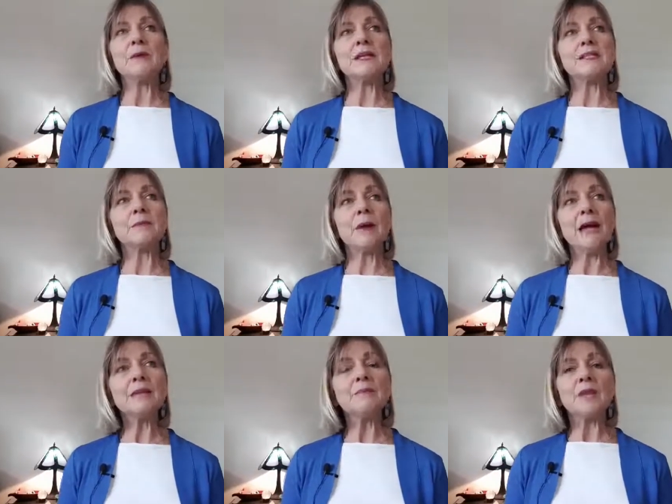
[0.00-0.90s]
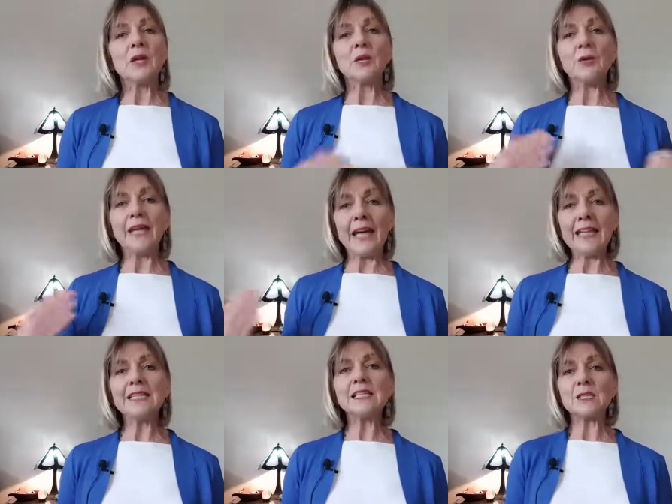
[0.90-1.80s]
but it's about
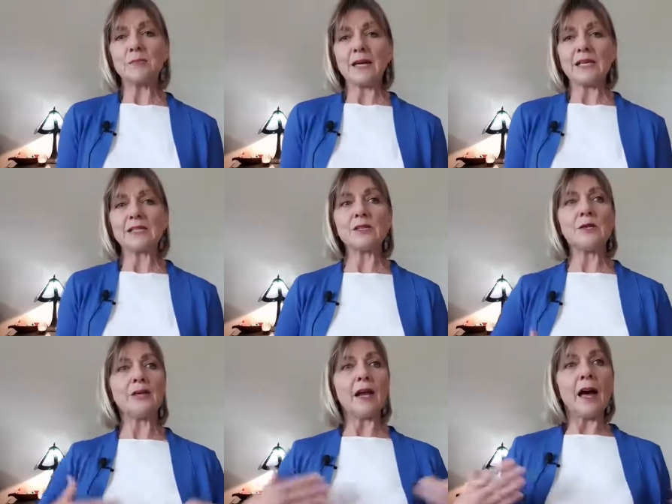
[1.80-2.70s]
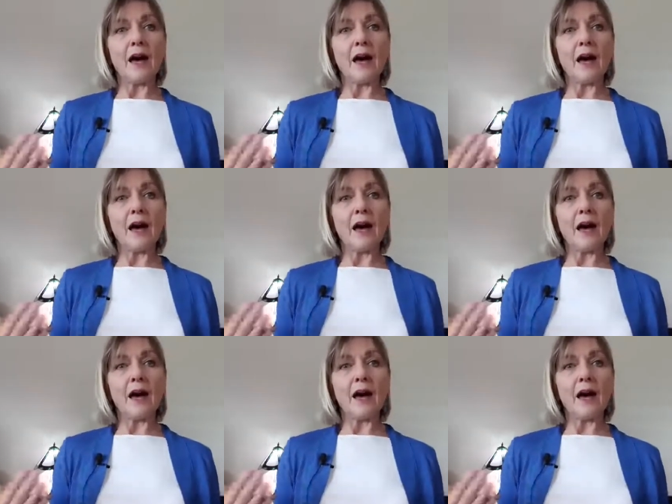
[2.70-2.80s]
creating the space so that